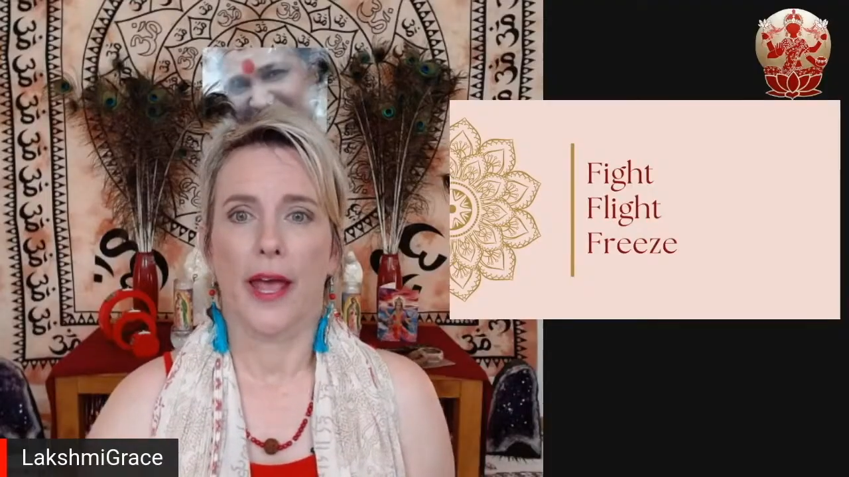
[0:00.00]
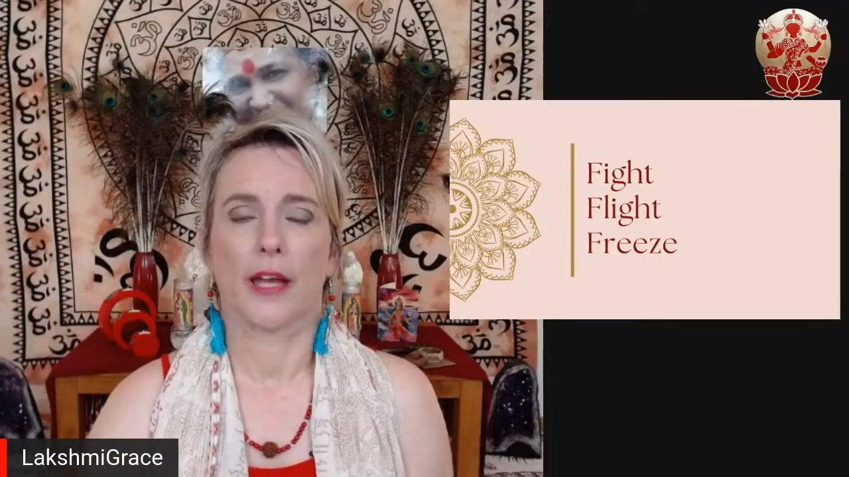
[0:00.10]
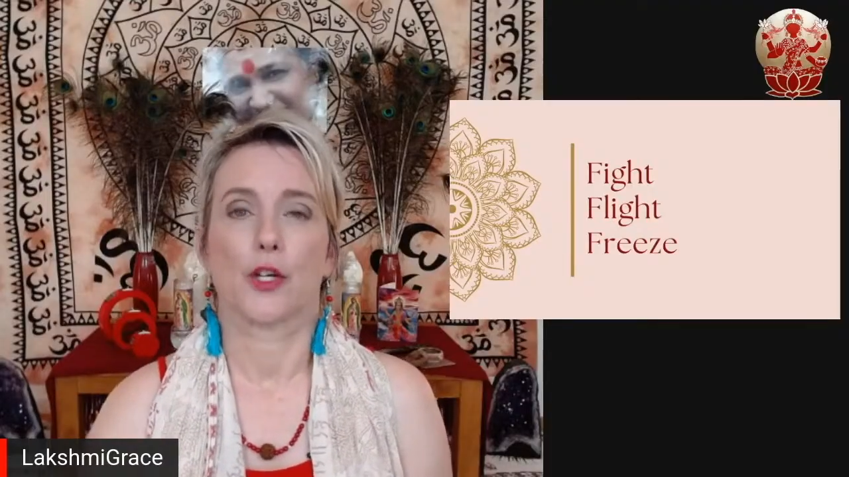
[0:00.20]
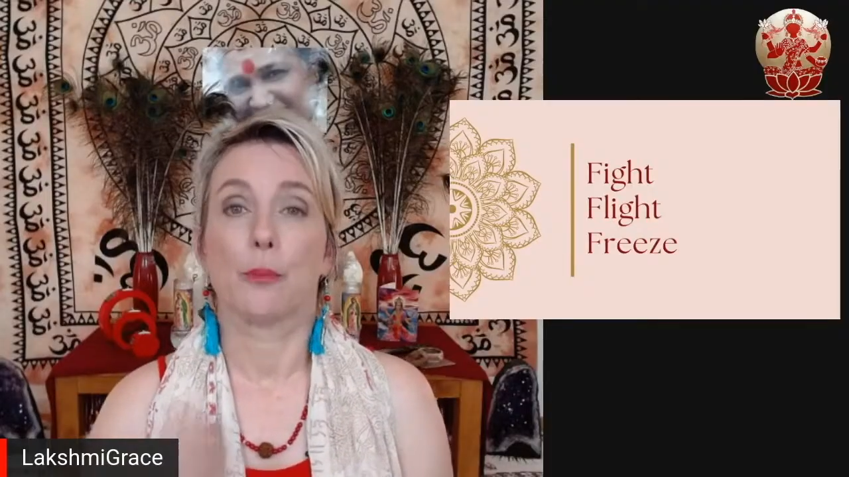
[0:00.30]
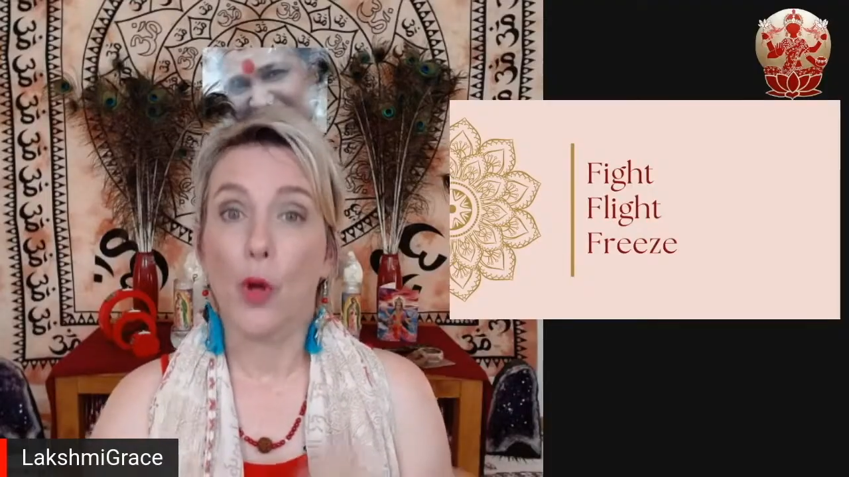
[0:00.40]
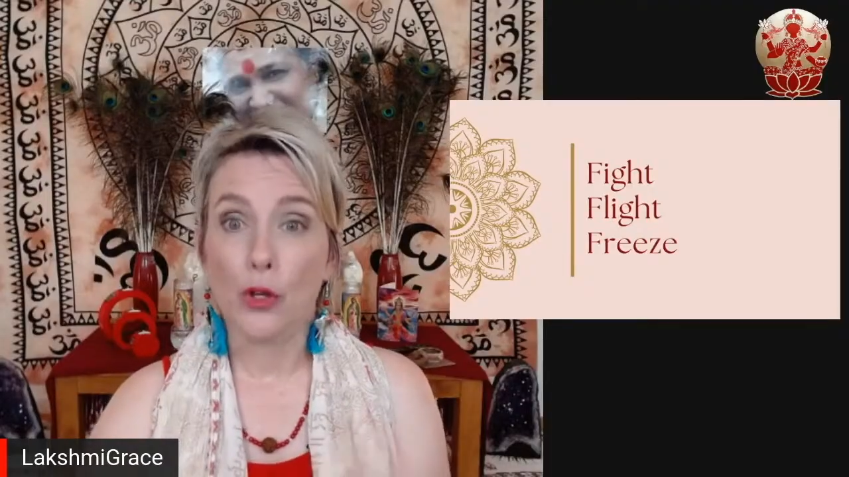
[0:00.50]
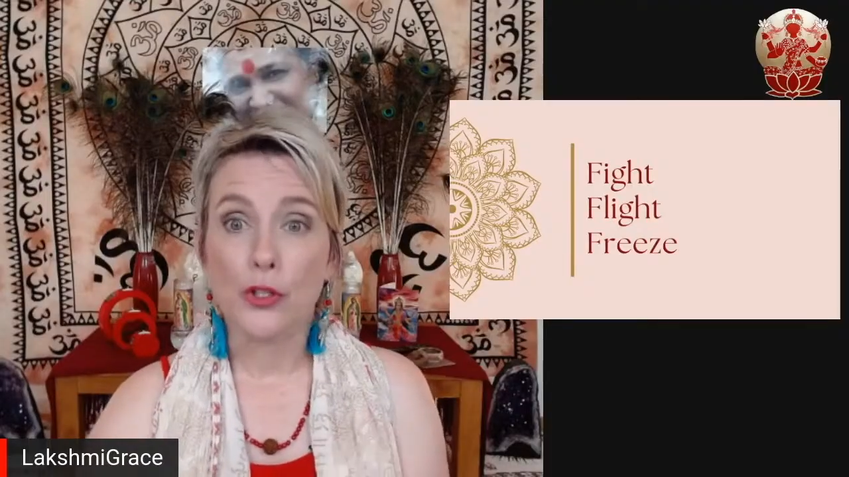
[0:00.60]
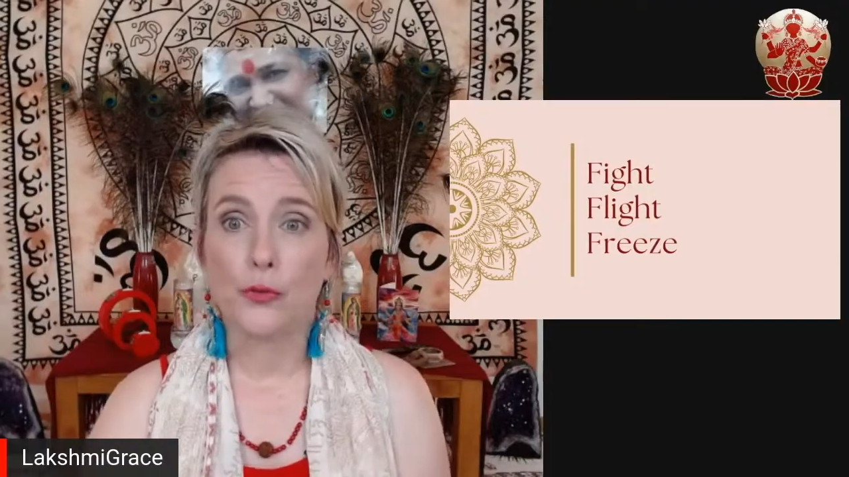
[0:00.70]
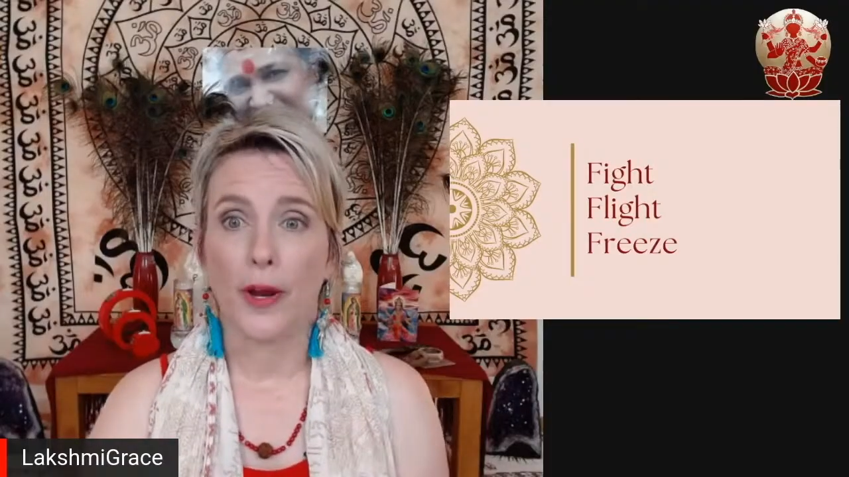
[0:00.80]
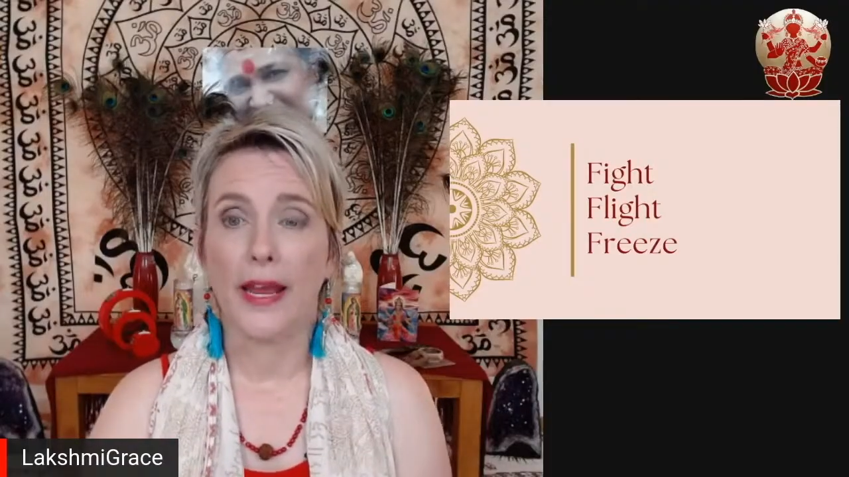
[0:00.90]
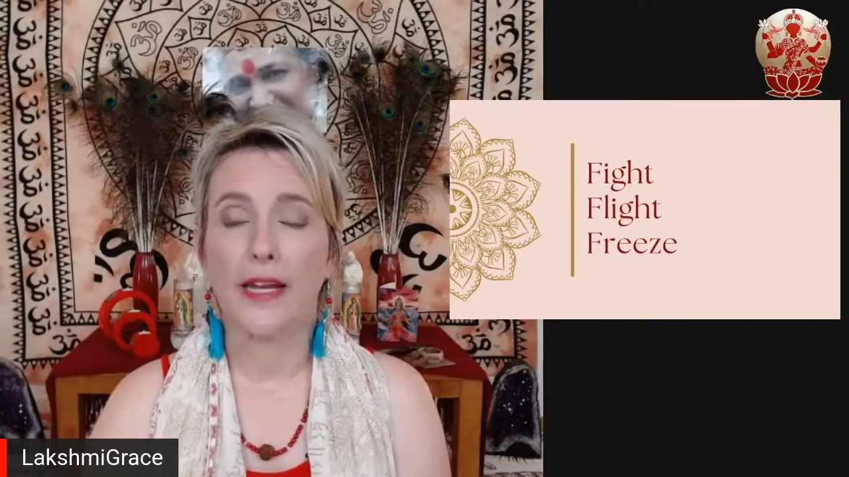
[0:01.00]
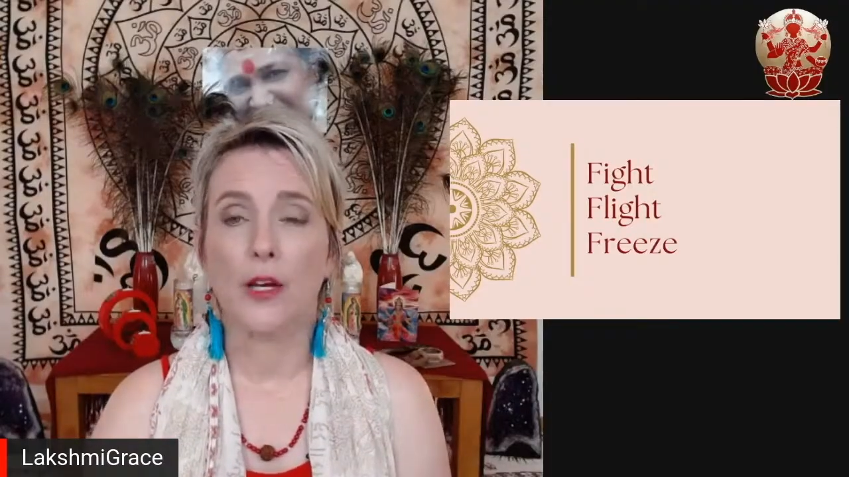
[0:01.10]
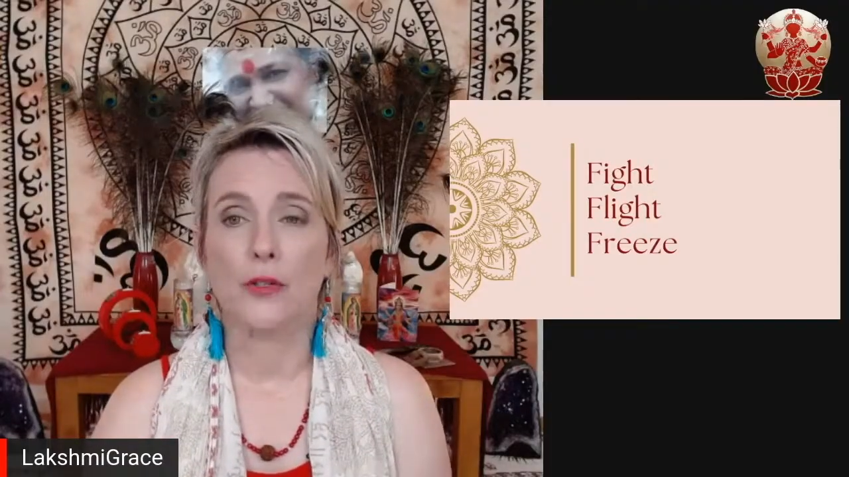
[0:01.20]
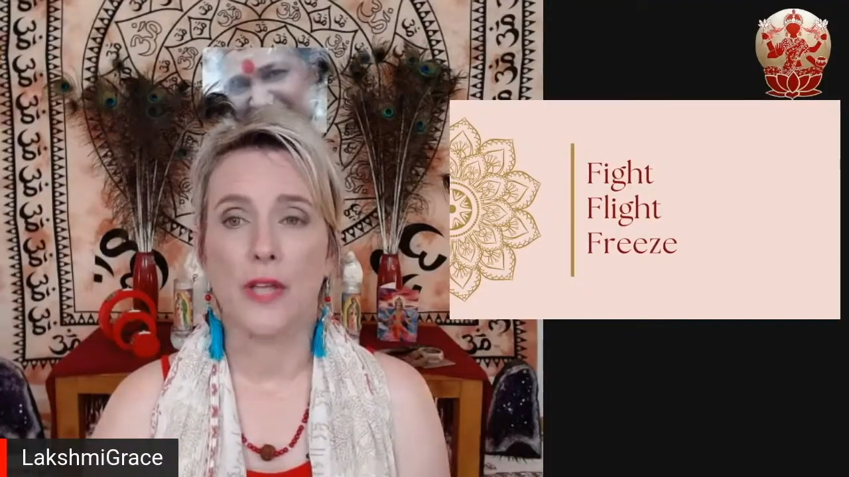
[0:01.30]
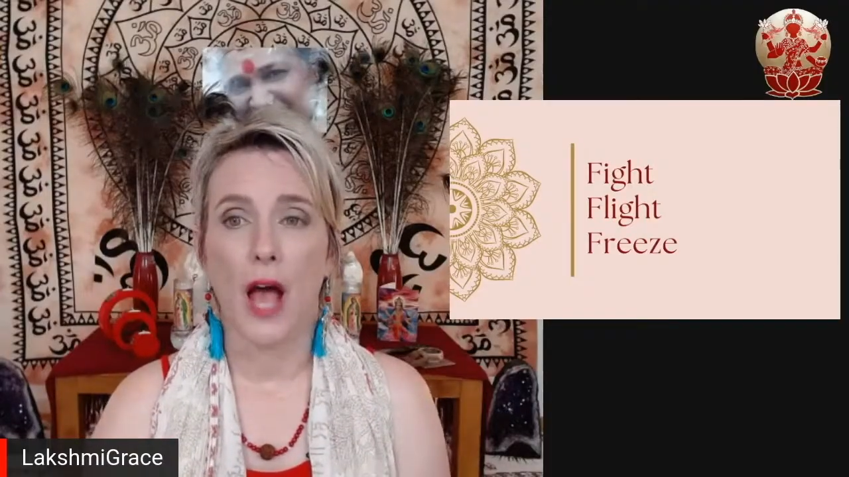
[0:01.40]
your pulse rate
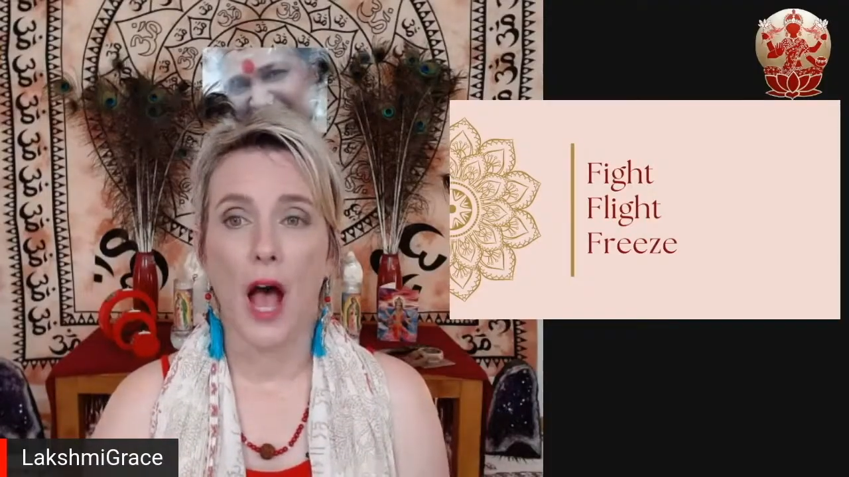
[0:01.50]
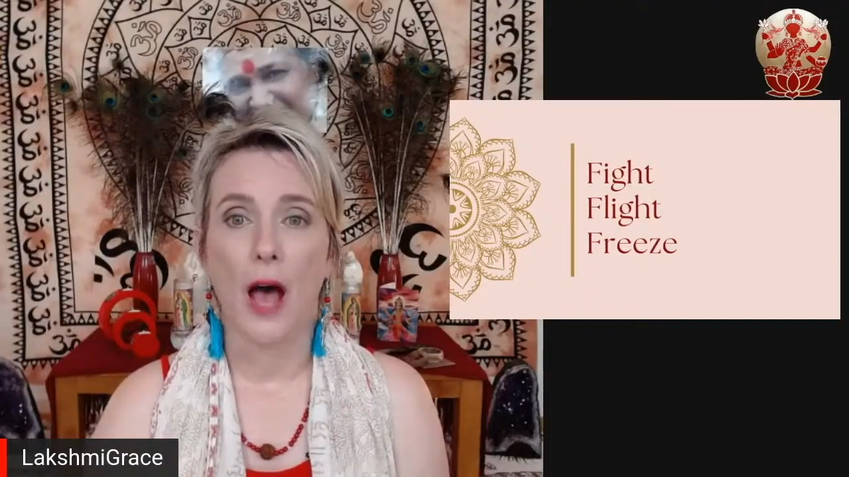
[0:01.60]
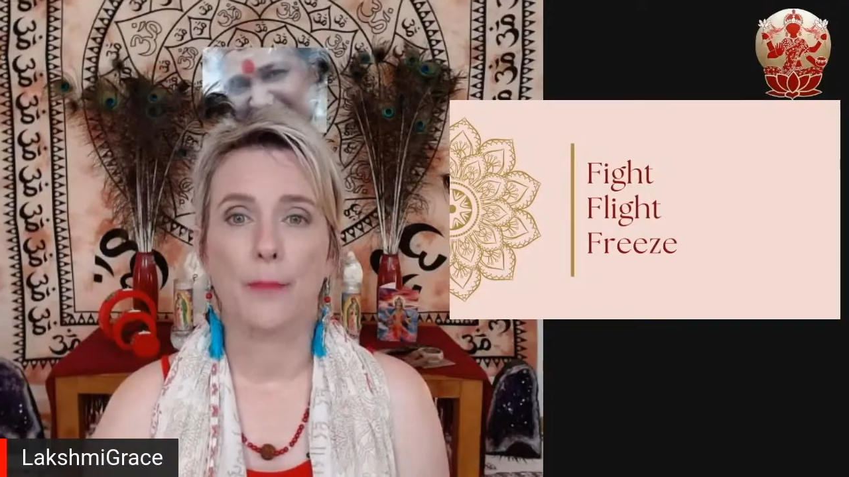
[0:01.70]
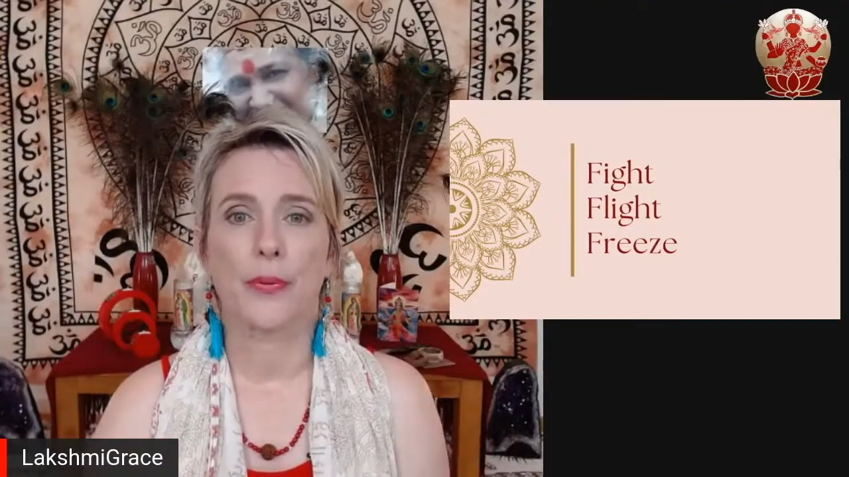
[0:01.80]
goes up,